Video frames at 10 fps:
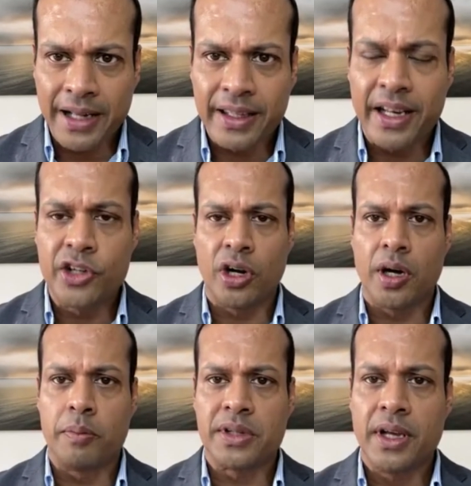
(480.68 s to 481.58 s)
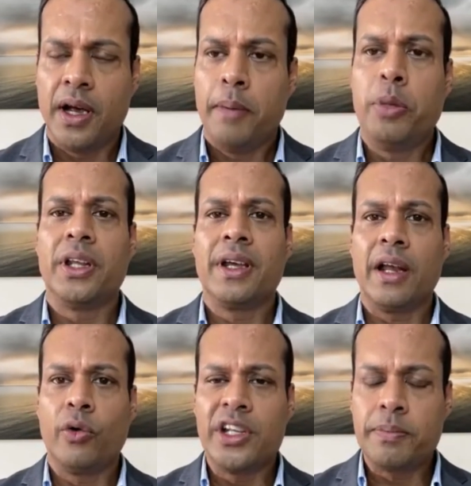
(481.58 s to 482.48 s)
to their jobs, putting at
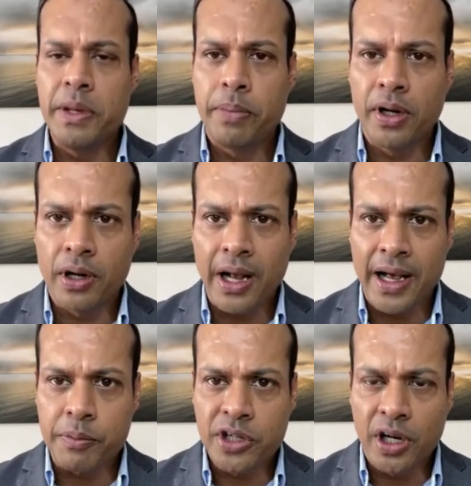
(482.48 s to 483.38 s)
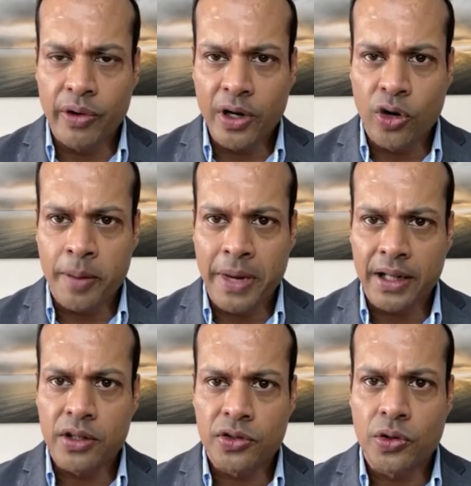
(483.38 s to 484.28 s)
risk people, children going back
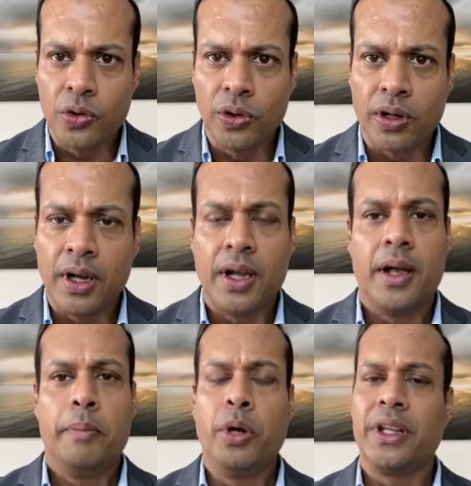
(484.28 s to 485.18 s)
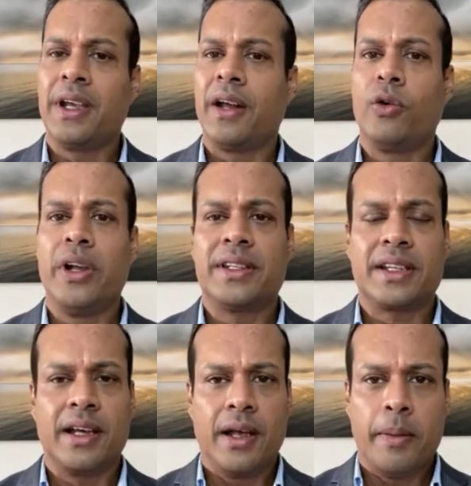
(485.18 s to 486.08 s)
to school, putting at risk
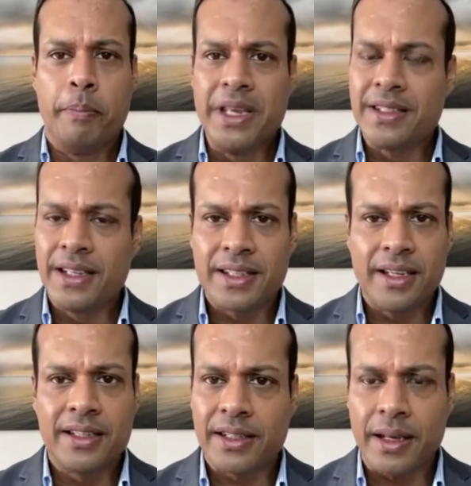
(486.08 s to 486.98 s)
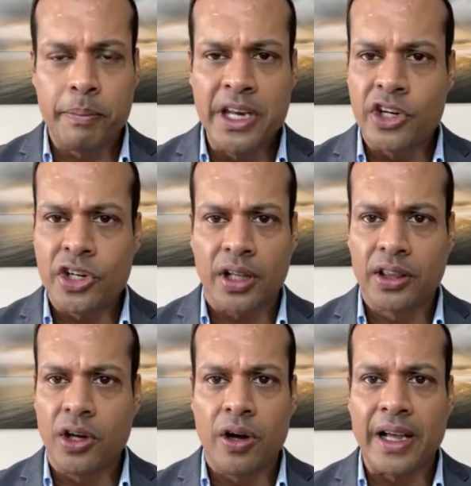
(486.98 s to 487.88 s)
businesses being shut
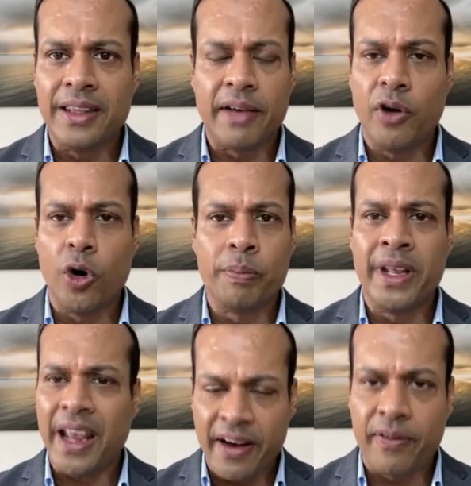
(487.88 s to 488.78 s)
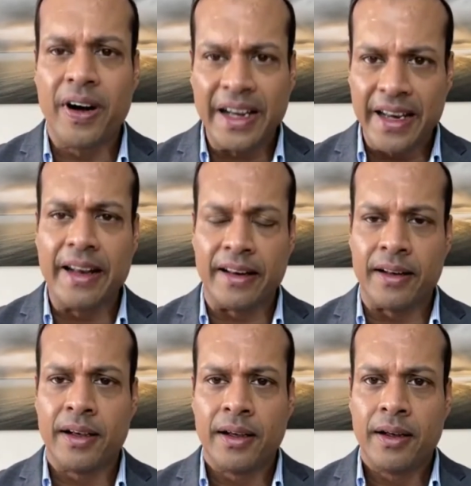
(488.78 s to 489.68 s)
down and never opening ever again.
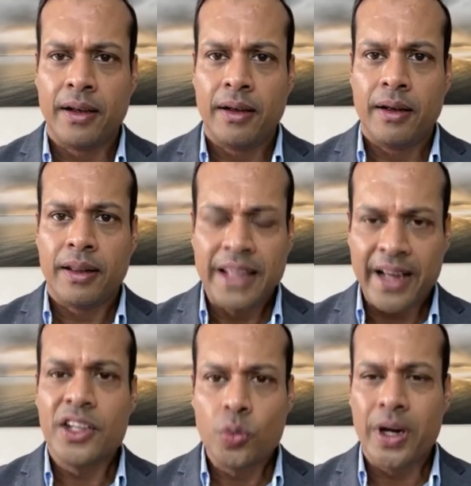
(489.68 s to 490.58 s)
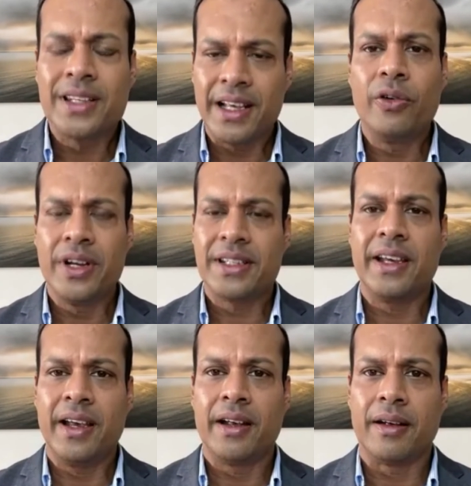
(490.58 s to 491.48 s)
That is what is at risk
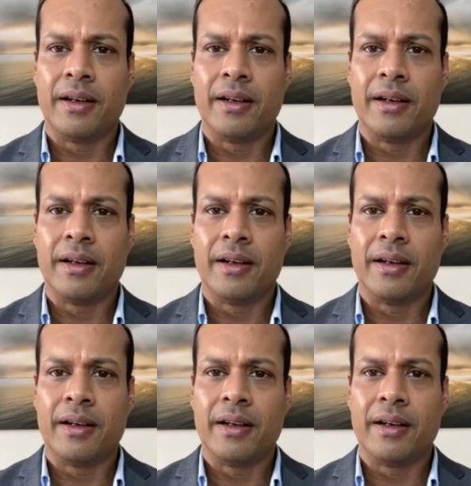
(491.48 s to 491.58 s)
here.